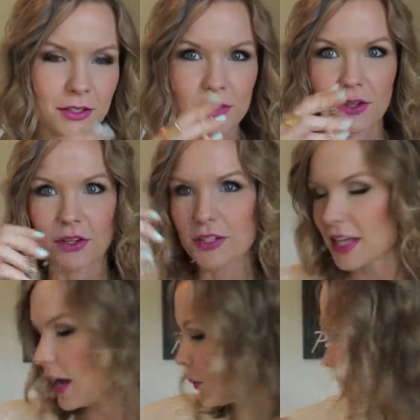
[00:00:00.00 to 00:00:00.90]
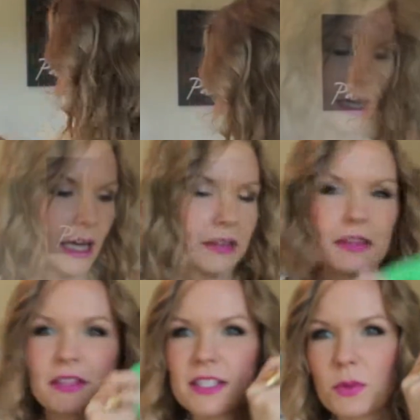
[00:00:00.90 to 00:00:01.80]
So there's that one. And
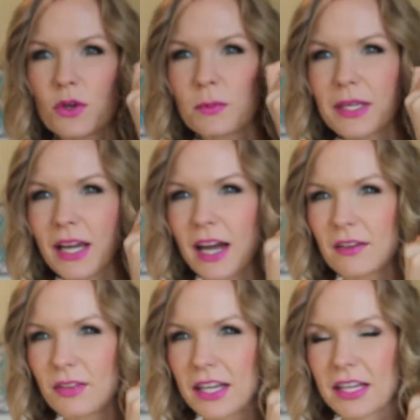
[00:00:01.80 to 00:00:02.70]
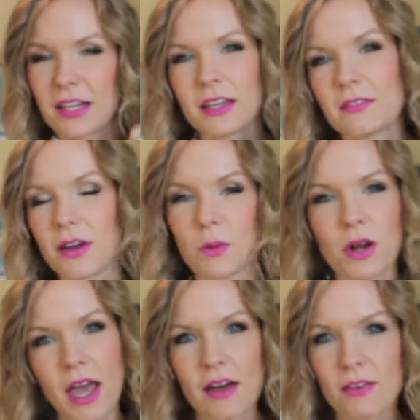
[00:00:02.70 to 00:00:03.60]
then this one will be kind of like a, if I
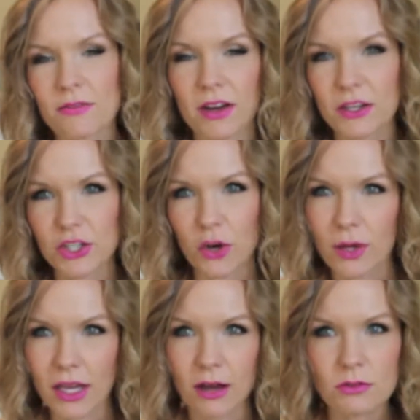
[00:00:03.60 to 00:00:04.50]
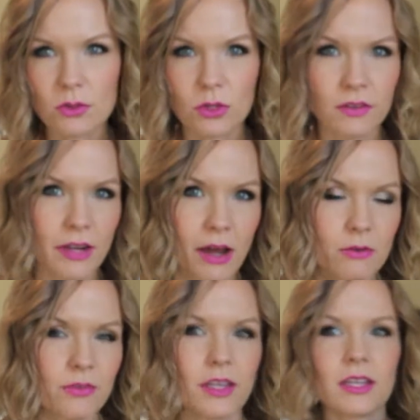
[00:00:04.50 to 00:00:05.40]
want to have a fun going out sort of an
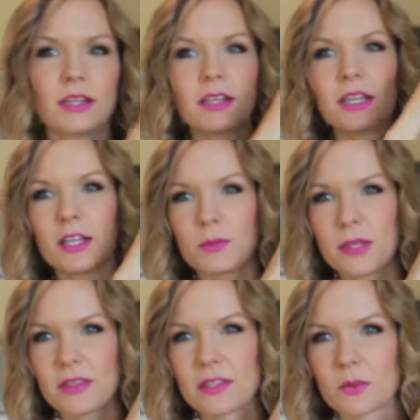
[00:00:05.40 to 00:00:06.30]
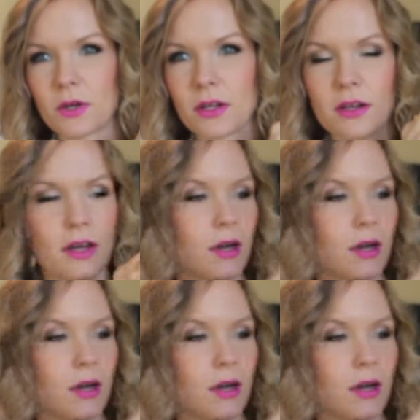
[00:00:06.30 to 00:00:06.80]
outfit, it'll be this one.